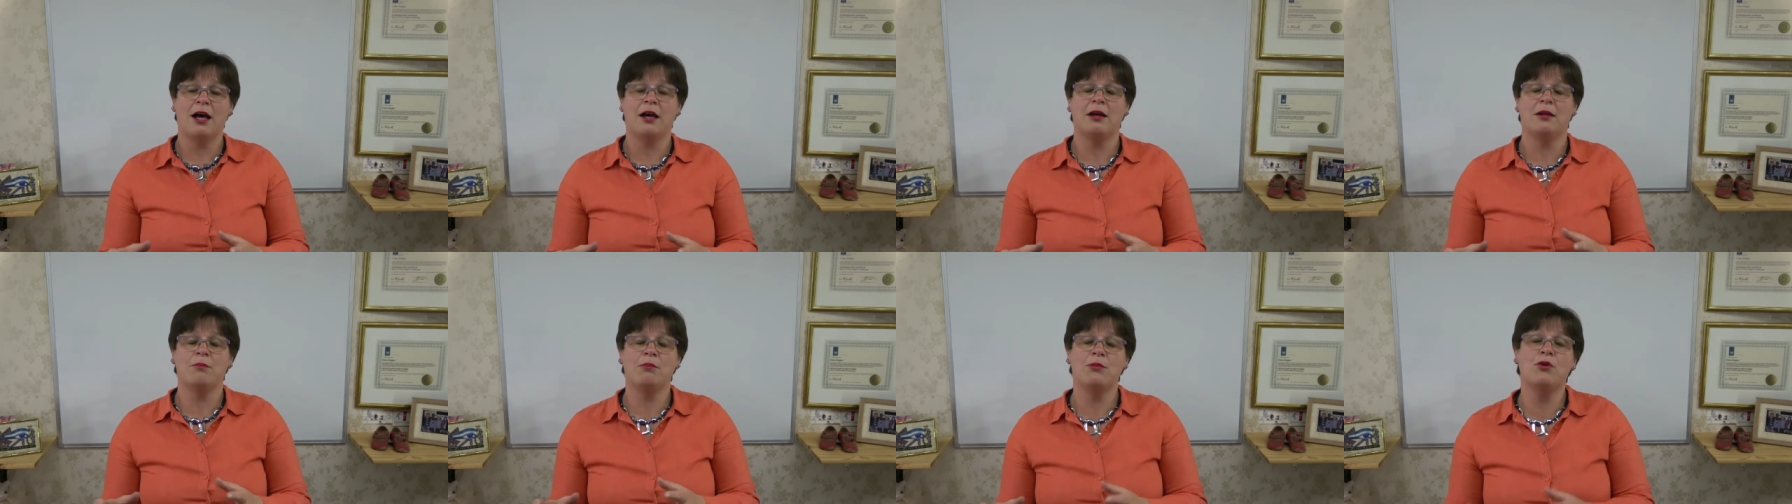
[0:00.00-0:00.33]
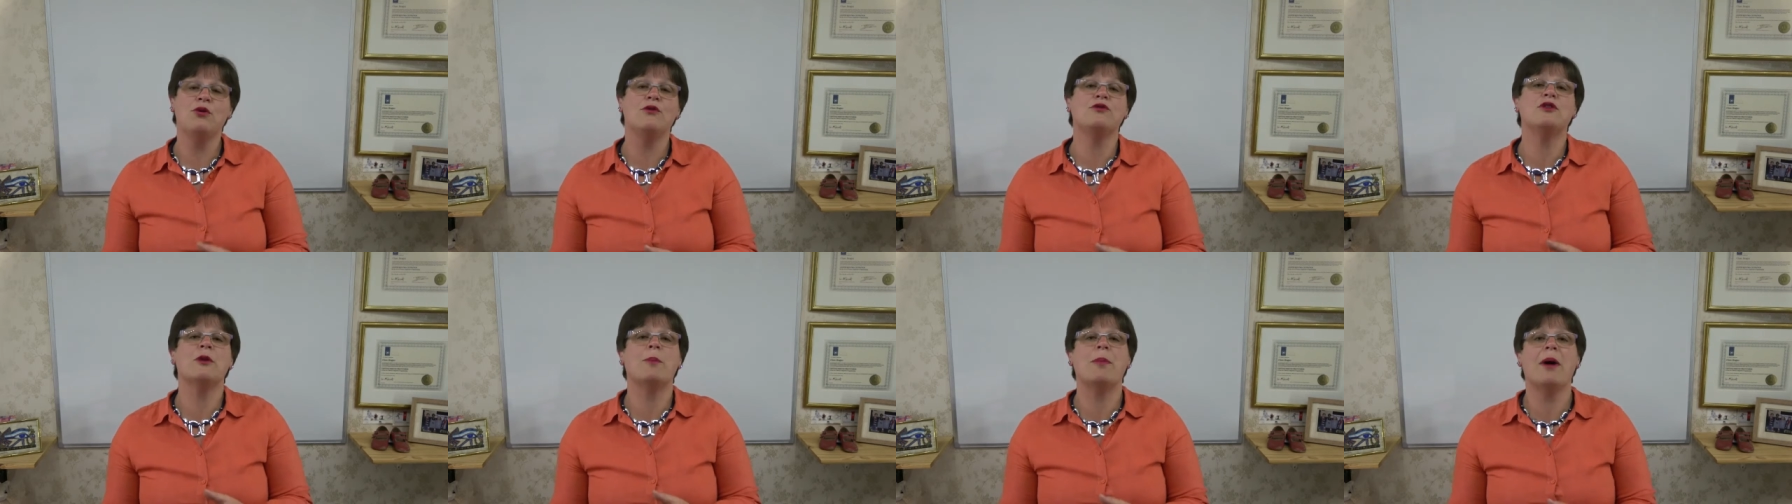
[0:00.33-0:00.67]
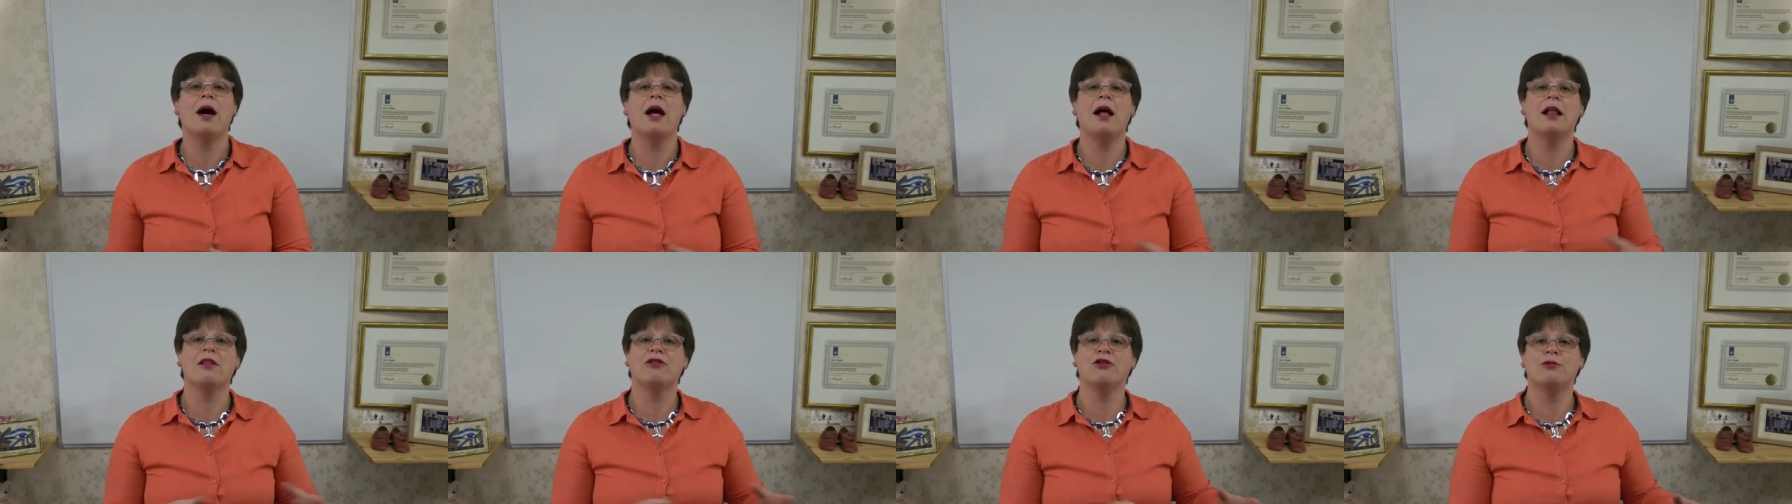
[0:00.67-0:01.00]
moved the
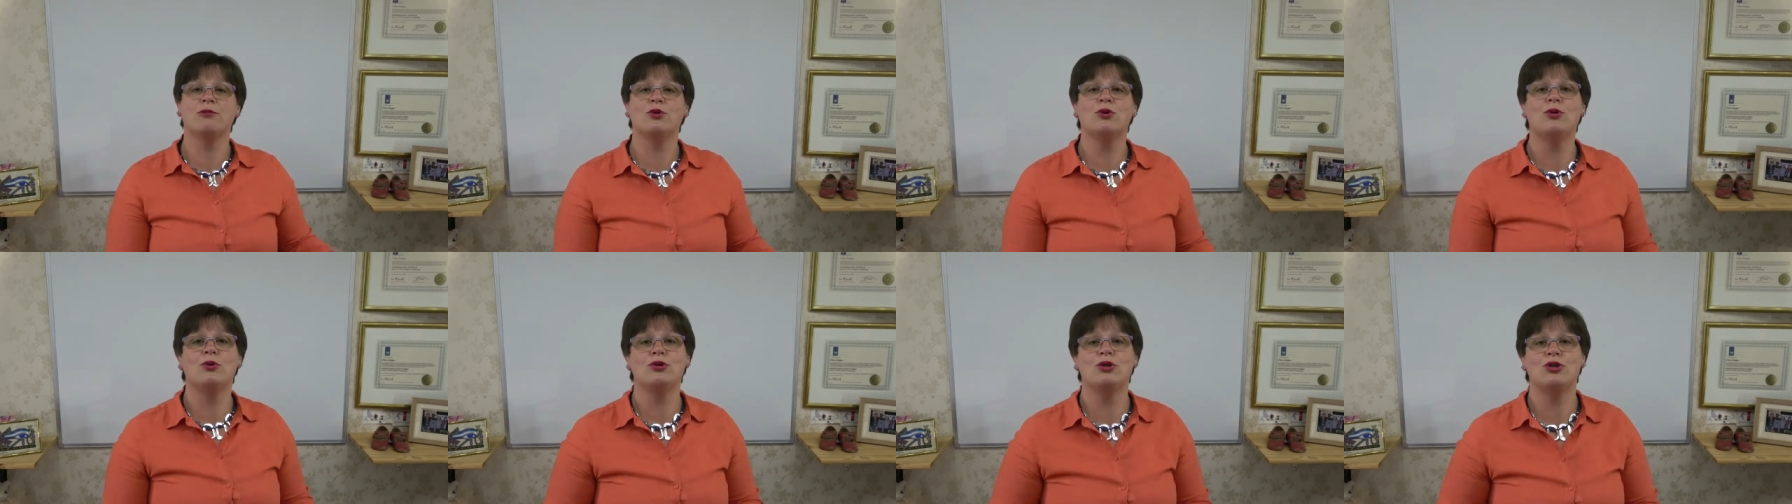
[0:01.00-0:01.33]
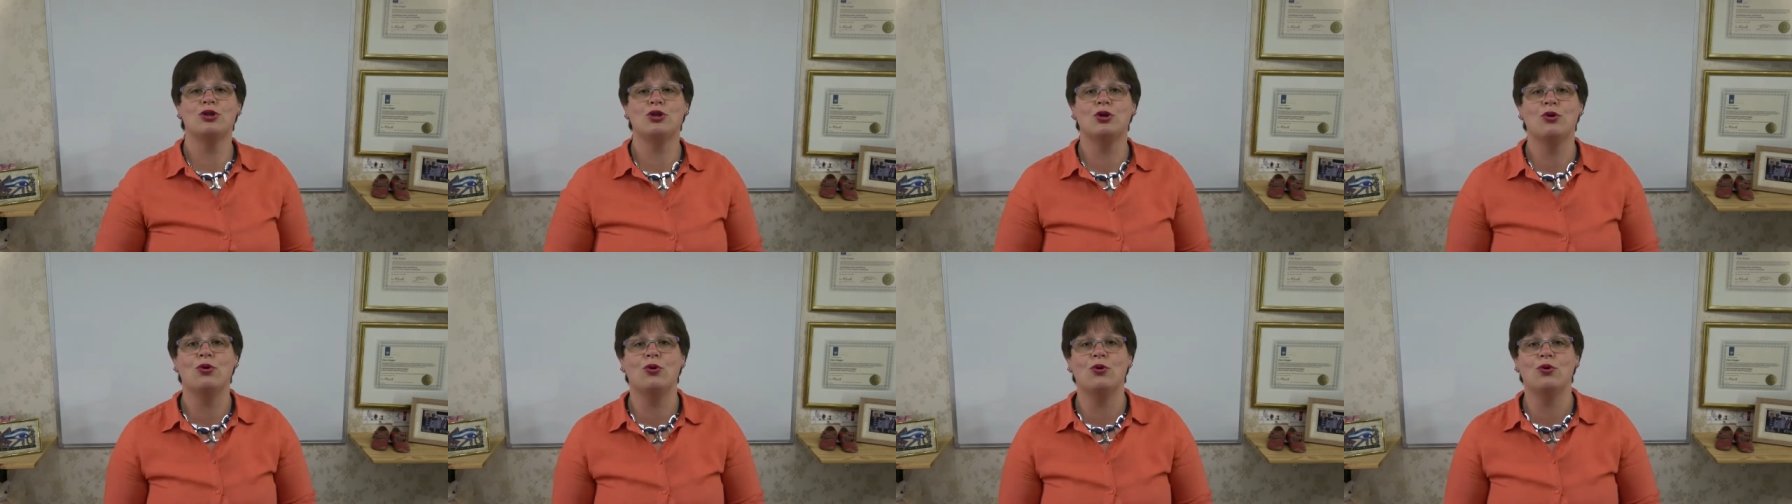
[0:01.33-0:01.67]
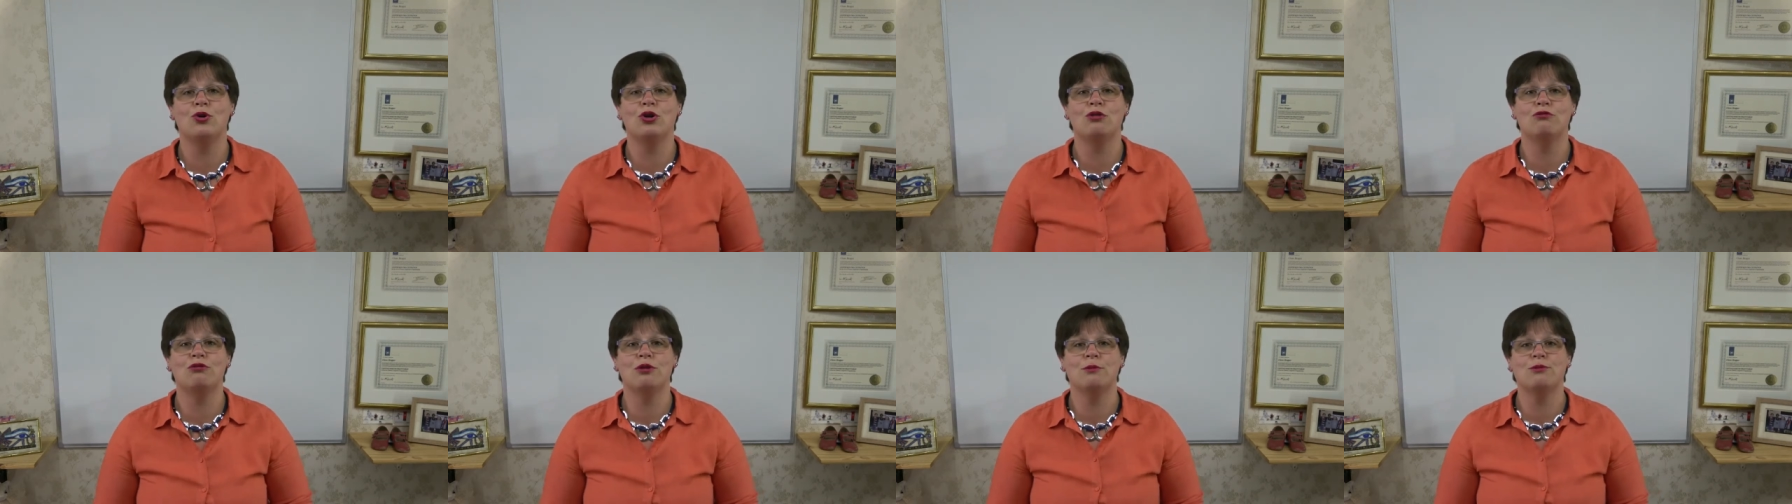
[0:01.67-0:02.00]
piles from corner to
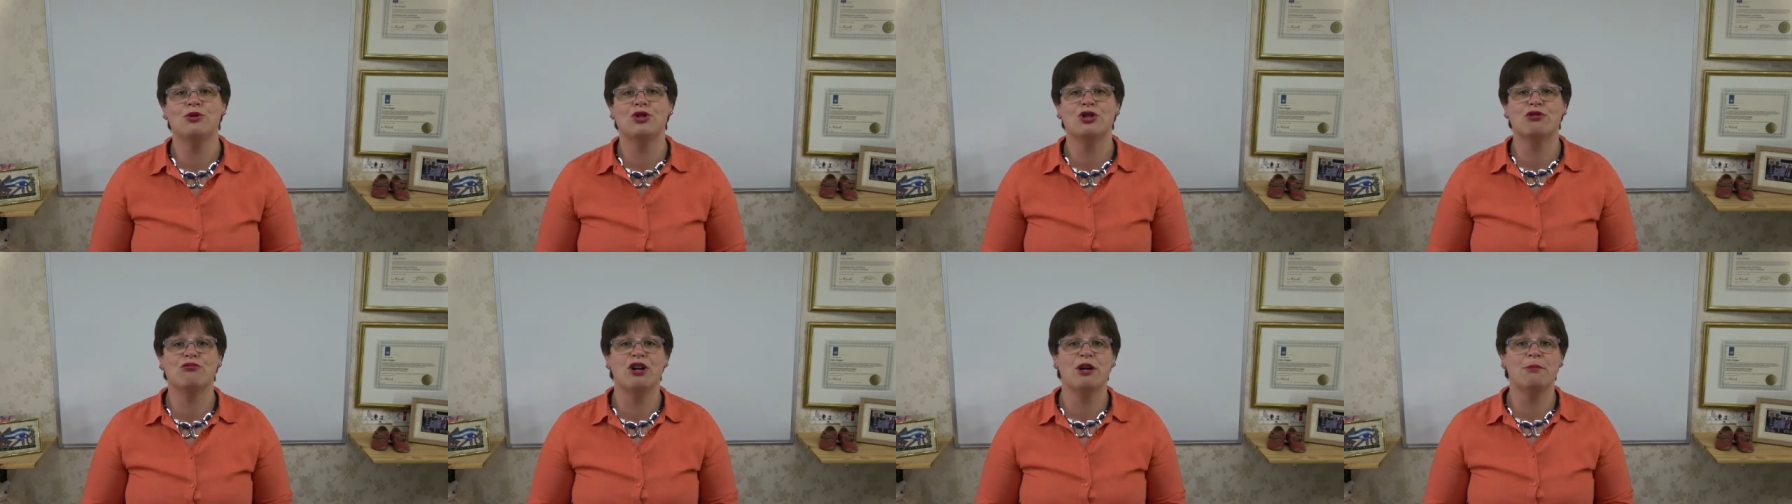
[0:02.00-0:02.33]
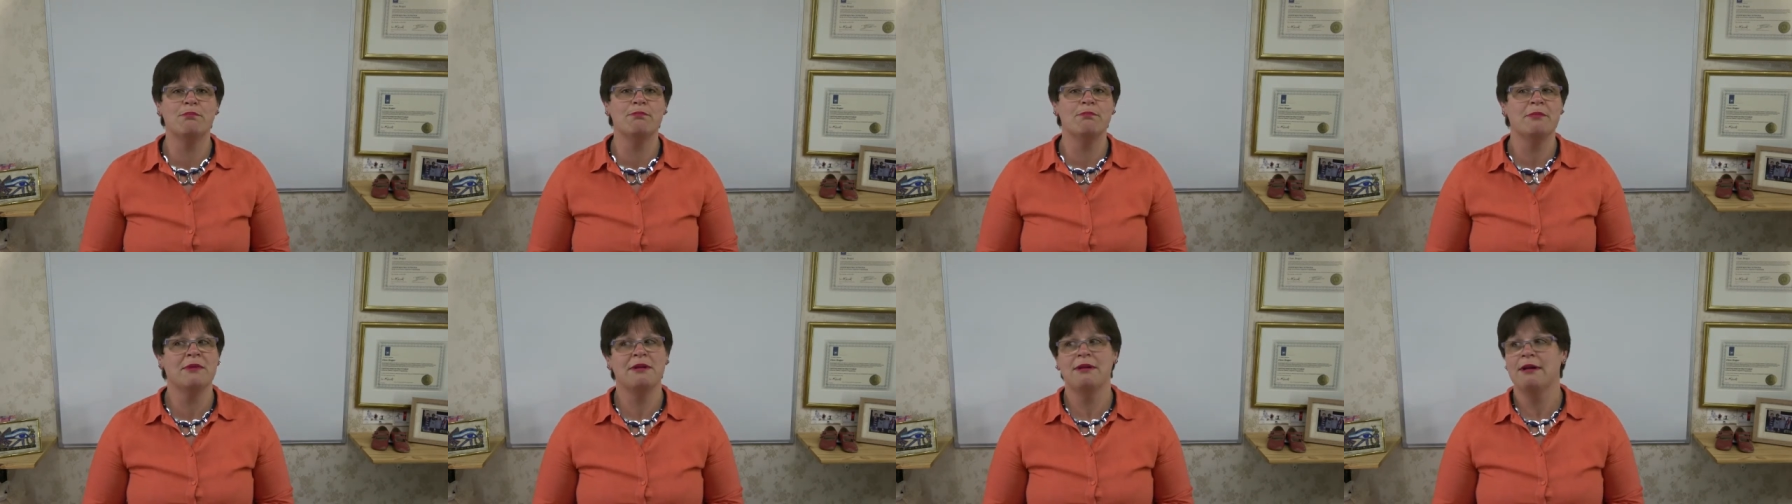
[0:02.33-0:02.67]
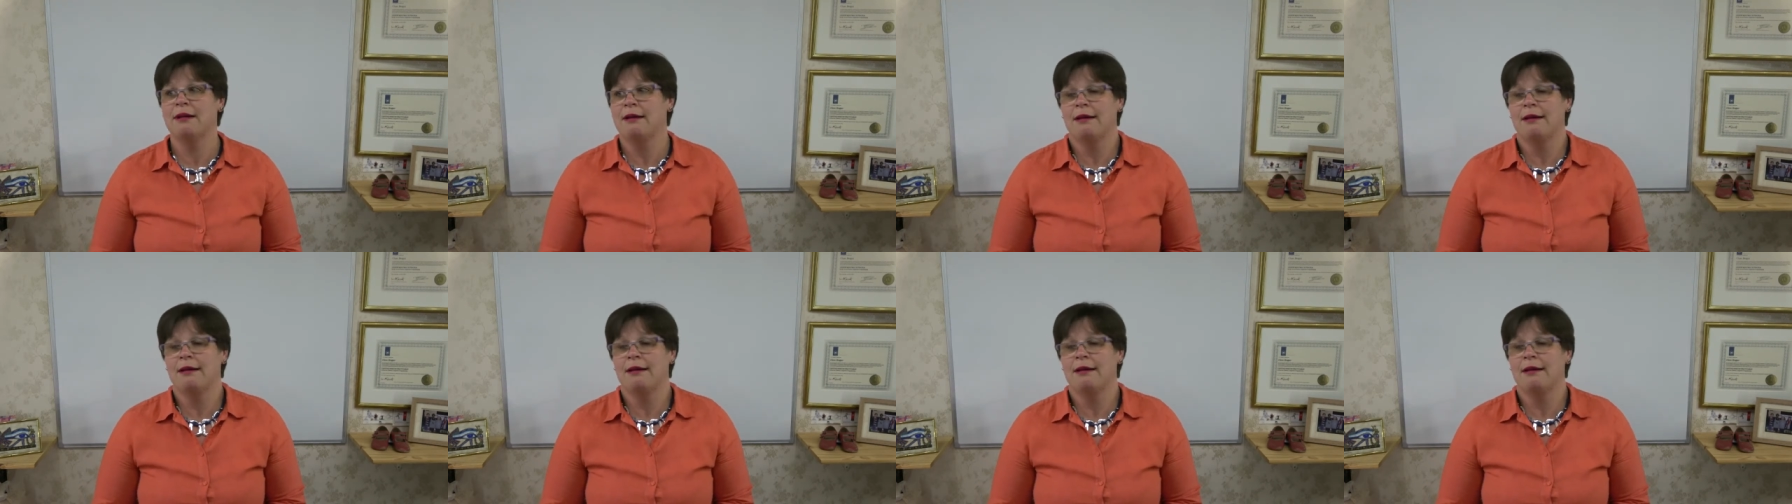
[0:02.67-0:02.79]
corner, room to room.